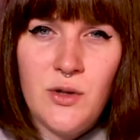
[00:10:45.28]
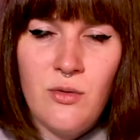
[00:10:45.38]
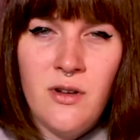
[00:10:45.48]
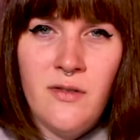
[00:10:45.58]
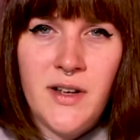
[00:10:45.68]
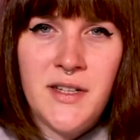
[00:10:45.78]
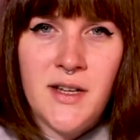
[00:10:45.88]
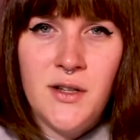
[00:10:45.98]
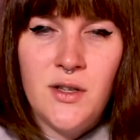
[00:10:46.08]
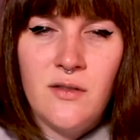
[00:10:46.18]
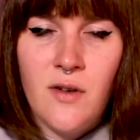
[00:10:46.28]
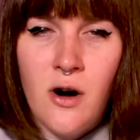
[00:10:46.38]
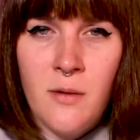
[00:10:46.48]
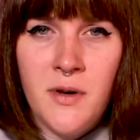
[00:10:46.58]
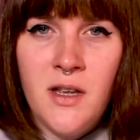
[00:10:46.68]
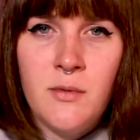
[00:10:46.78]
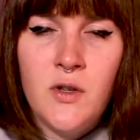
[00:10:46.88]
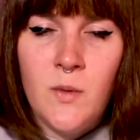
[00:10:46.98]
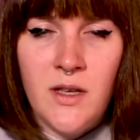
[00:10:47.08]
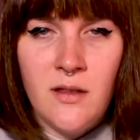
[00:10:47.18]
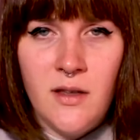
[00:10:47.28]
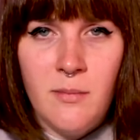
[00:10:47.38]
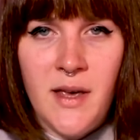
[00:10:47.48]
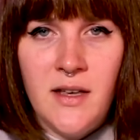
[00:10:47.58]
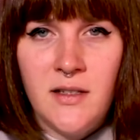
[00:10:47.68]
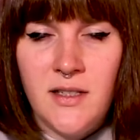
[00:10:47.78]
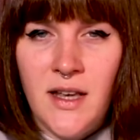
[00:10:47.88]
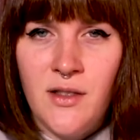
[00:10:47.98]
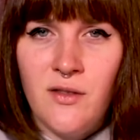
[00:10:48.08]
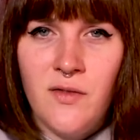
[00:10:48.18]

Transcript: sort of a sense of harmony between the base and the